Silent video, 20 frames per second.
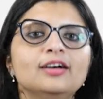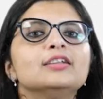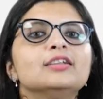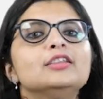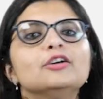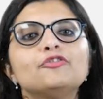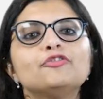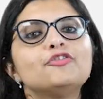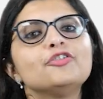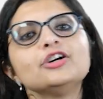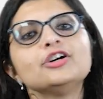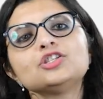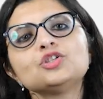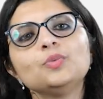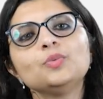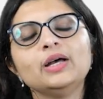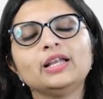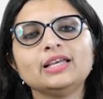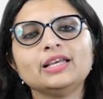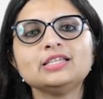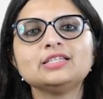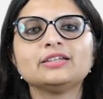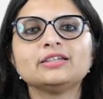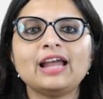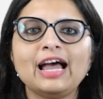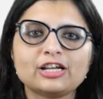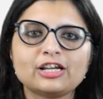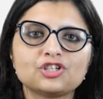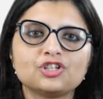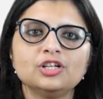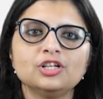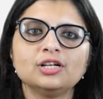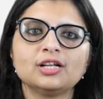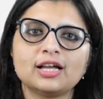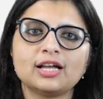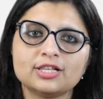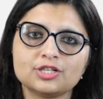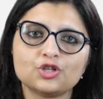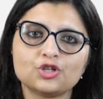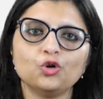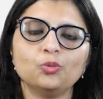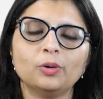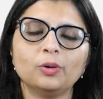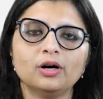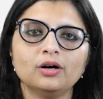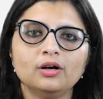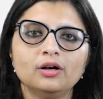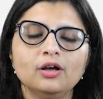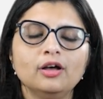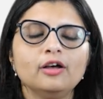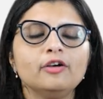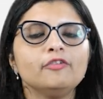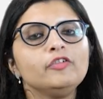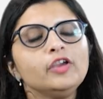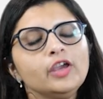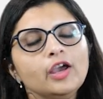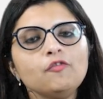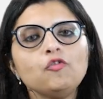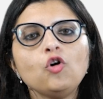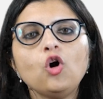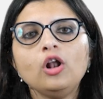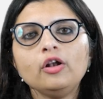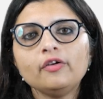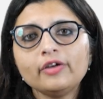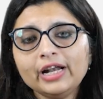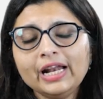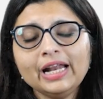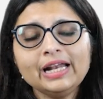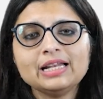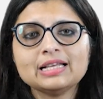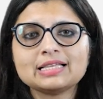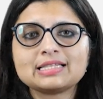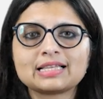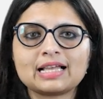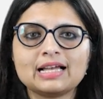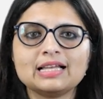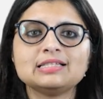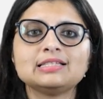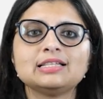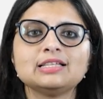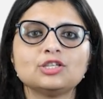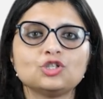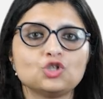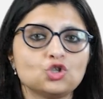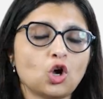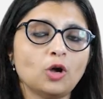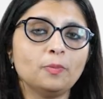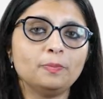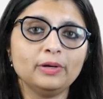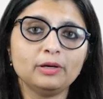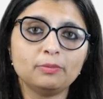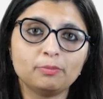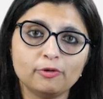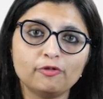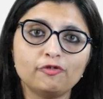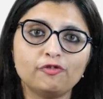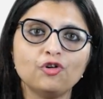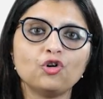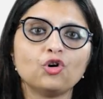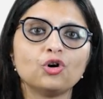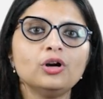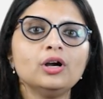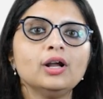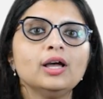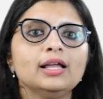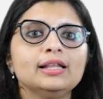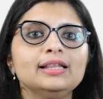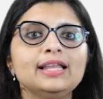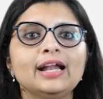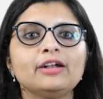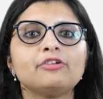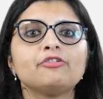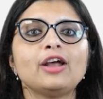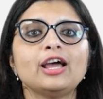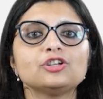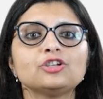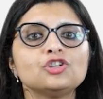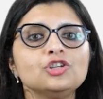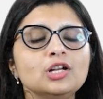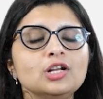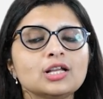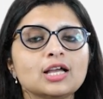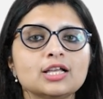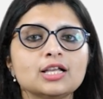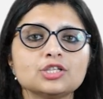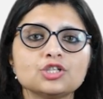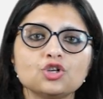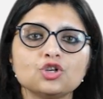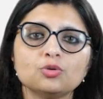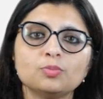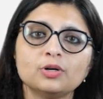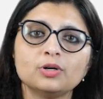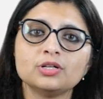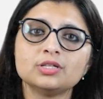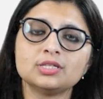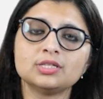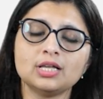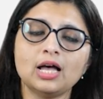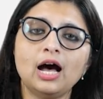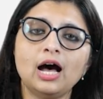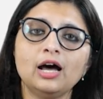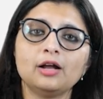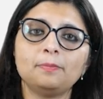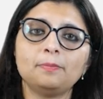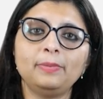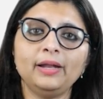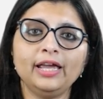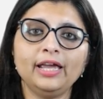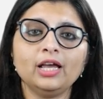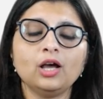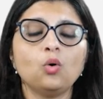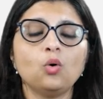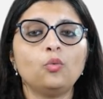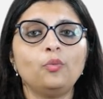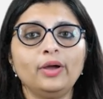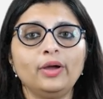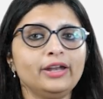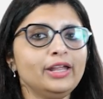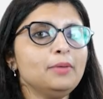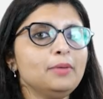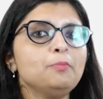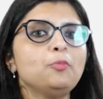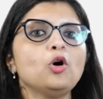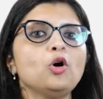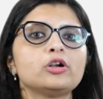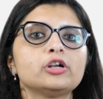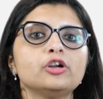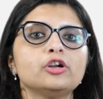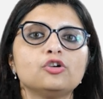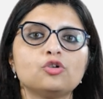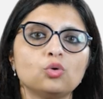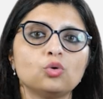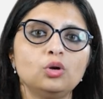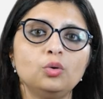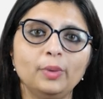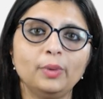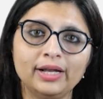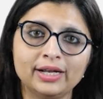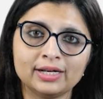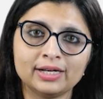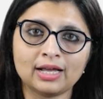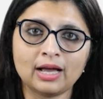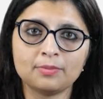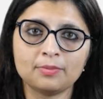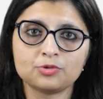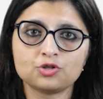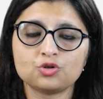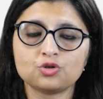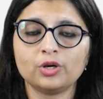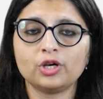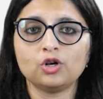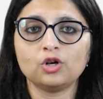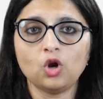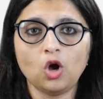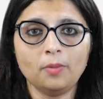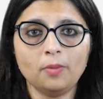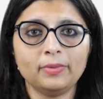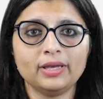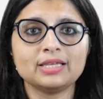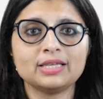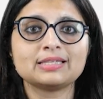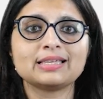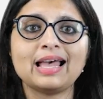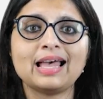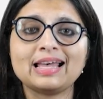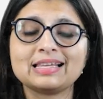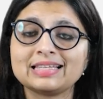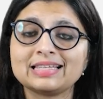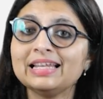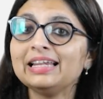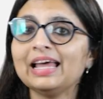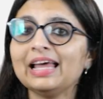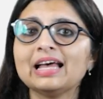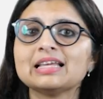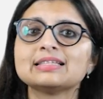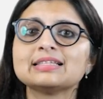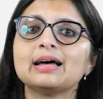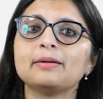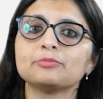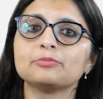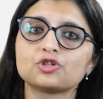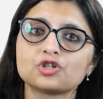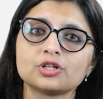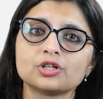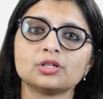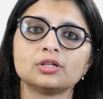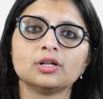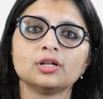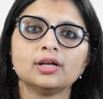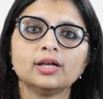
The first one is rational consumer. We have already discussed this topic before, that rational consumers are playing a very important role when it comes to economics as an assumption.